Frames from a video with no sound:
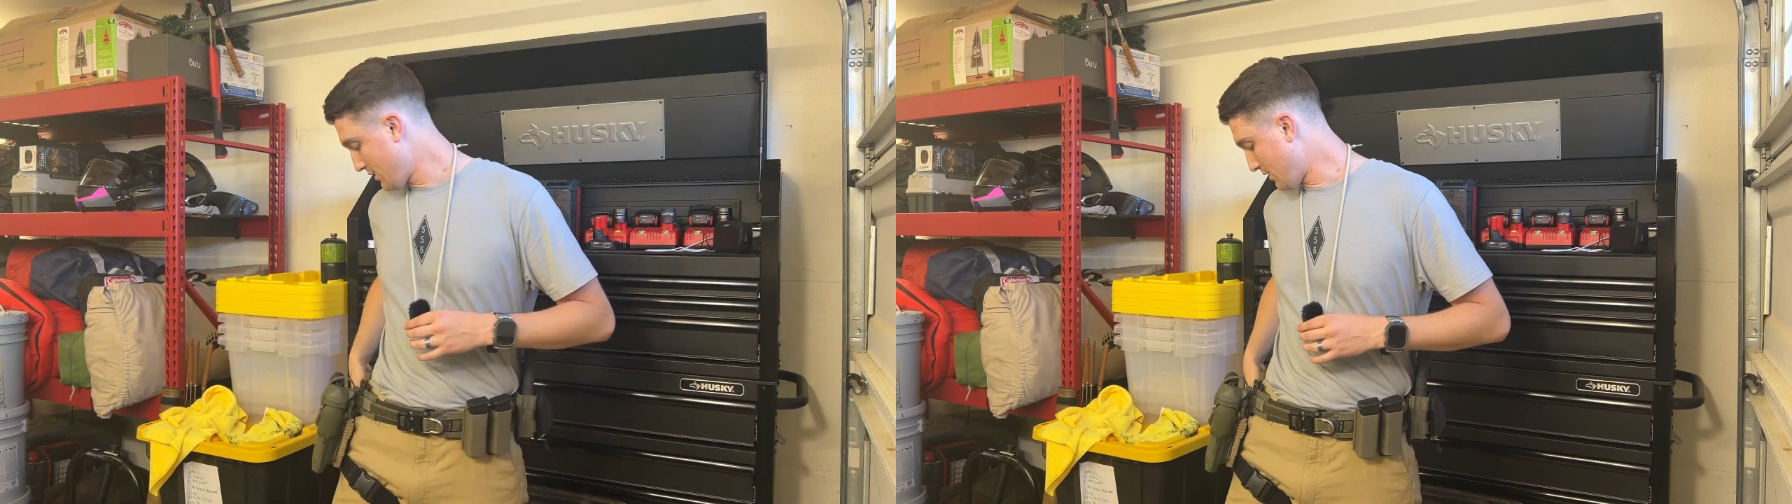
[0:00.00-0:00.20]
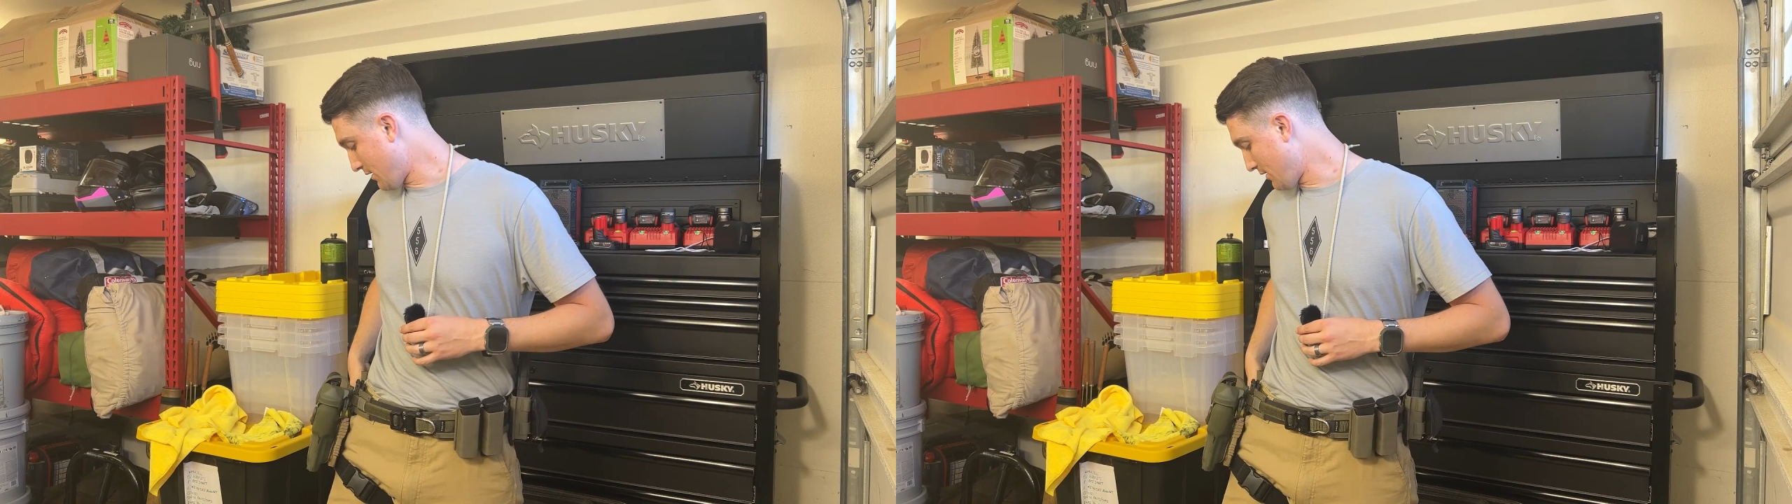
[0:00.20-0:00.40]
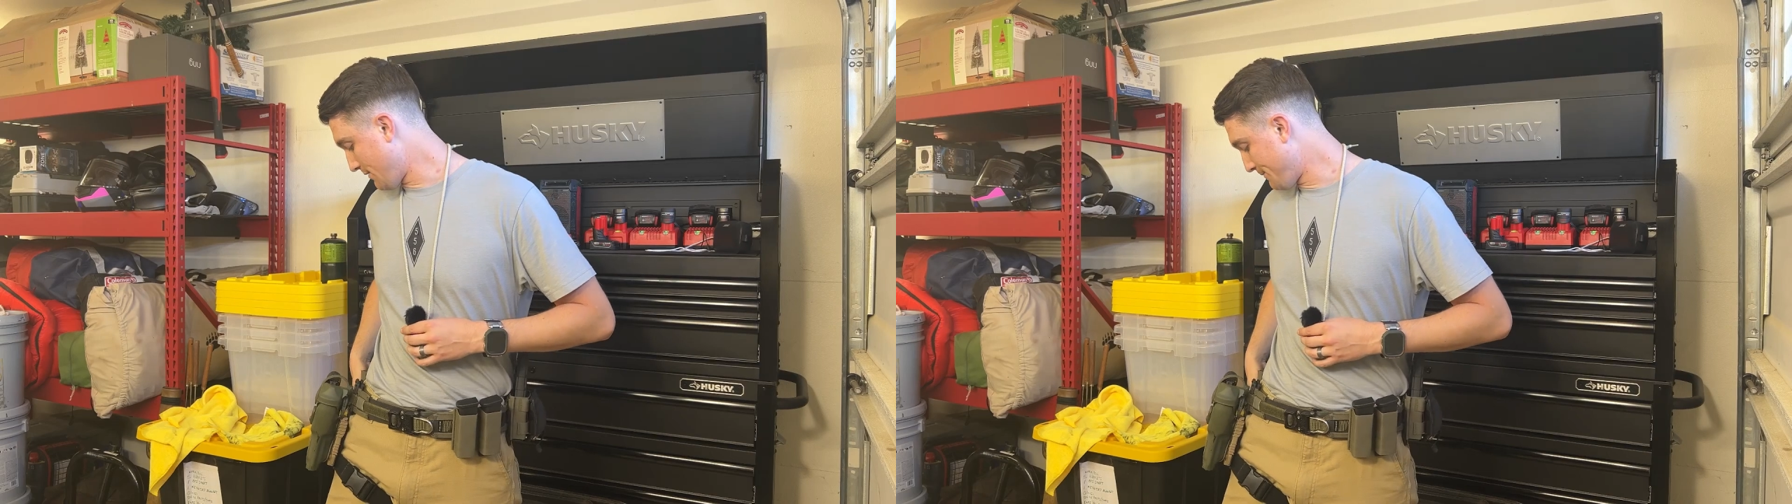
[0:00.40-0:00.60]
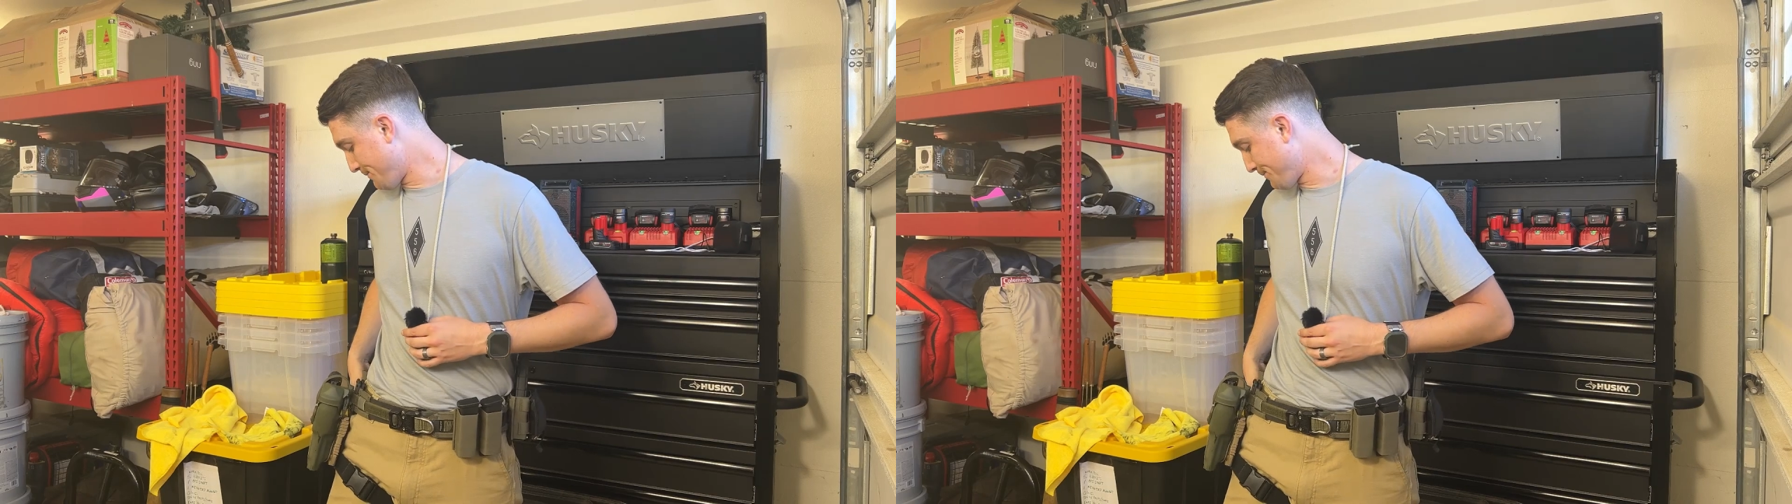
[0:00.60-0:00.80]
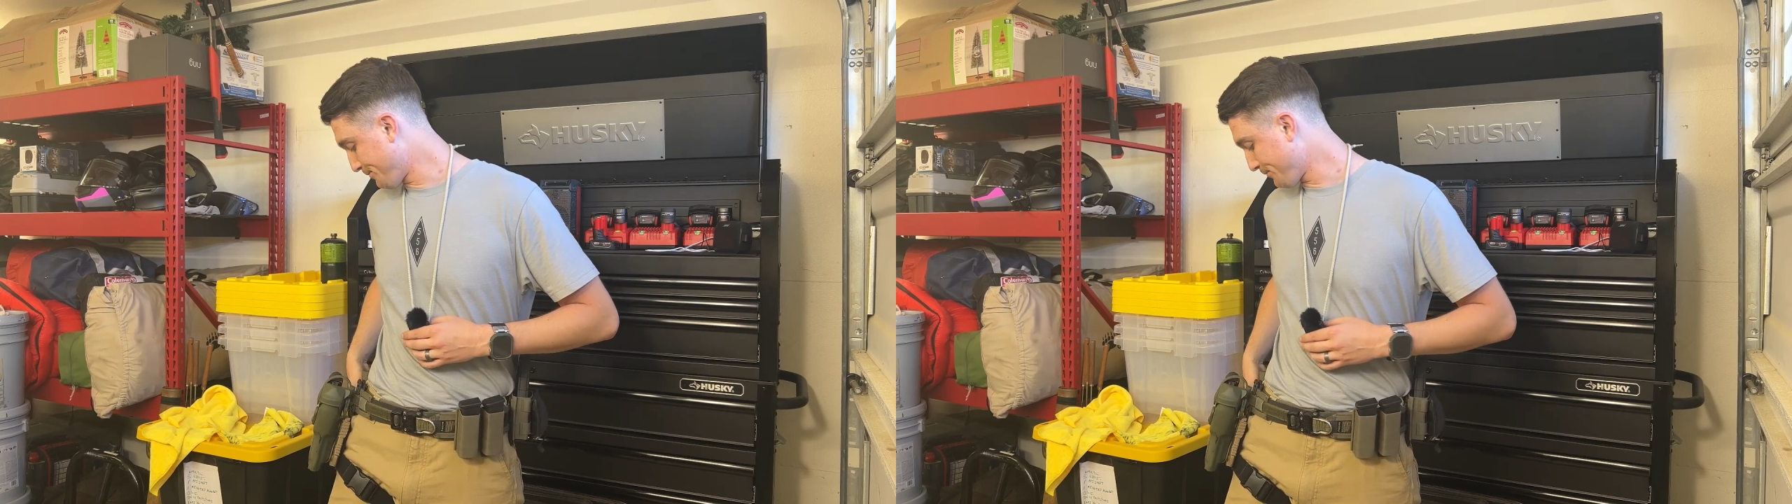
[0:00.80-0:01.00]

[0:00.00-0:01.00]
Um,